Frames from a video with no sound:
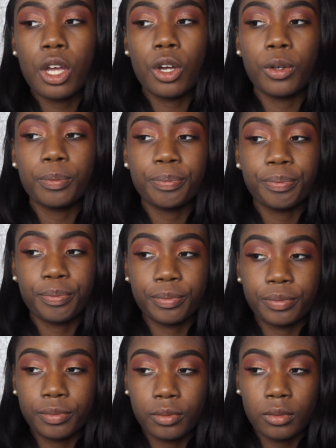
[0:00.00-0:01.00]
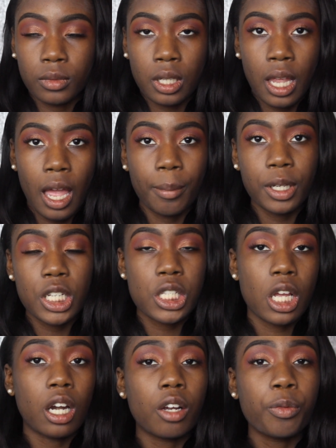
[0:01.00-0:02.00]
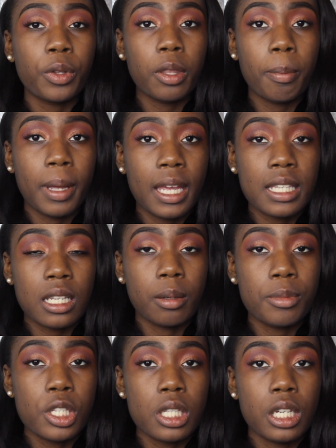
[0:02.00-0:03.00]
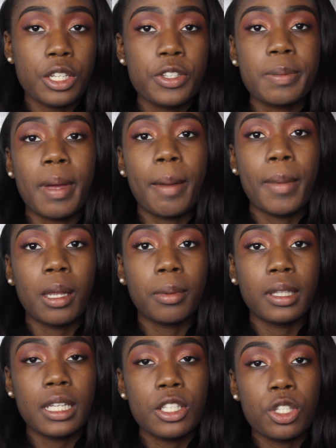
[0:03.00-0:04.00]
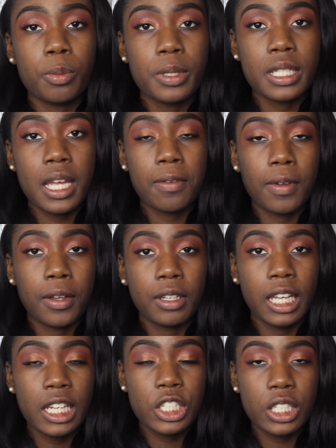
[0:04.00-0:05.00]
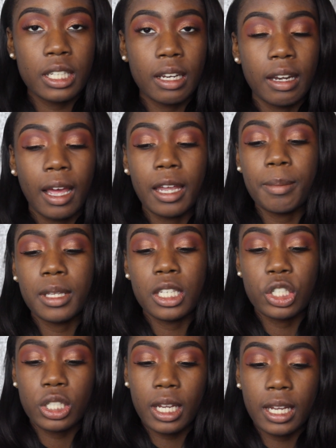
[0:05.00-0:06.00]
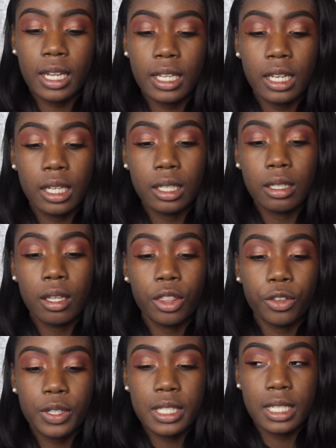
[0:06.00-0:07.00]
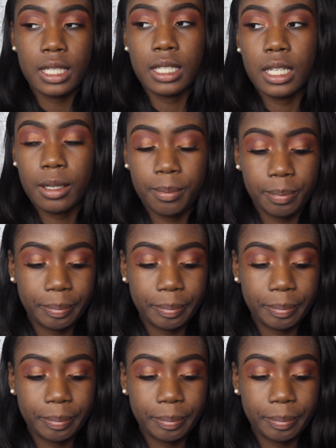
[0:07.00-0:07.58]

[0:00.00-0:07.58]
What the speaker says: So I'm going to start off with a base, and I'm just going to use my Maybelline Superstay Foundation, and I'm in the shade 360.